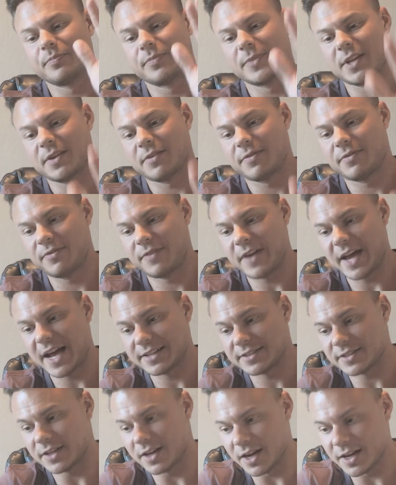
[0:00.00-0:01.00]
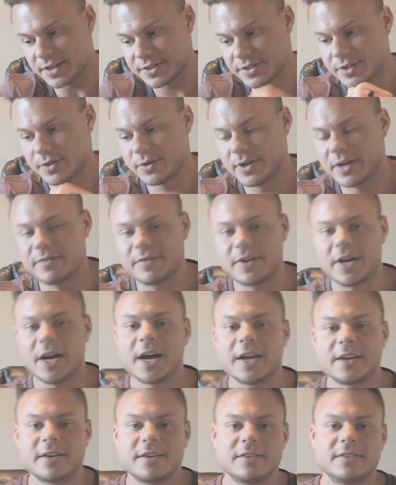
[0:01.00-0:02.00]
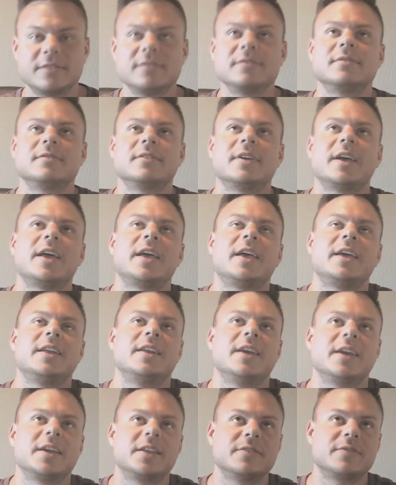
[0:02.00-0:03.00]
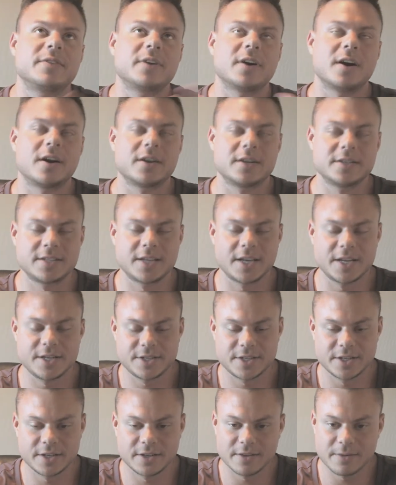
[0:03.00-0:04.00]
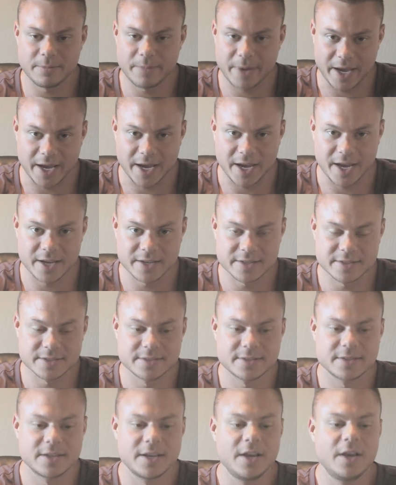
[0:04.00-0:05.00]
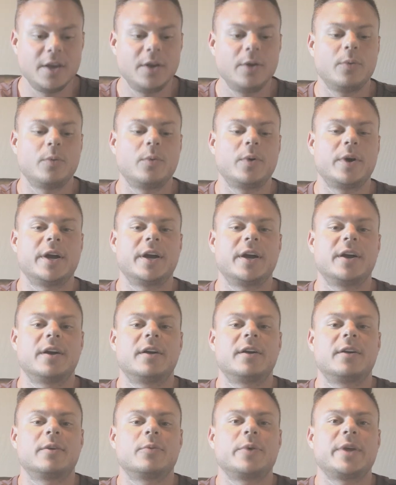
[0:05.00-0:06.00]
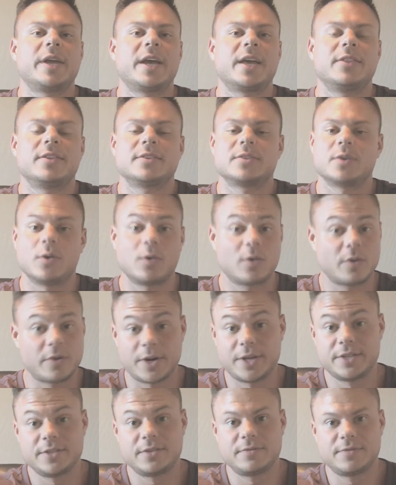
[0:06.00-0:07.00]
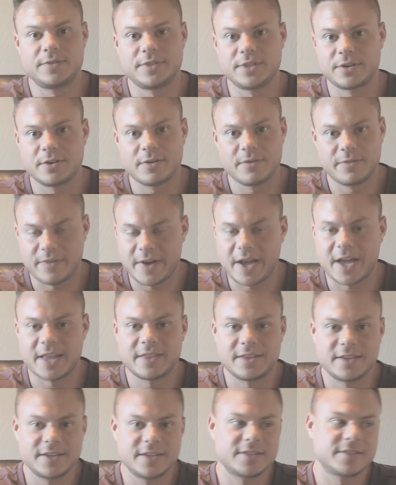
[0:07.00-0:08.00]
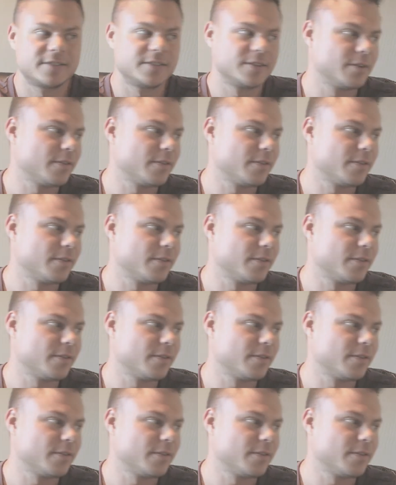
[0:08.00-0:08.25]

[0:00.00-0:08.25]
fats also have gotten a negative connotation in the past, where we had this whole craze of zero fat this,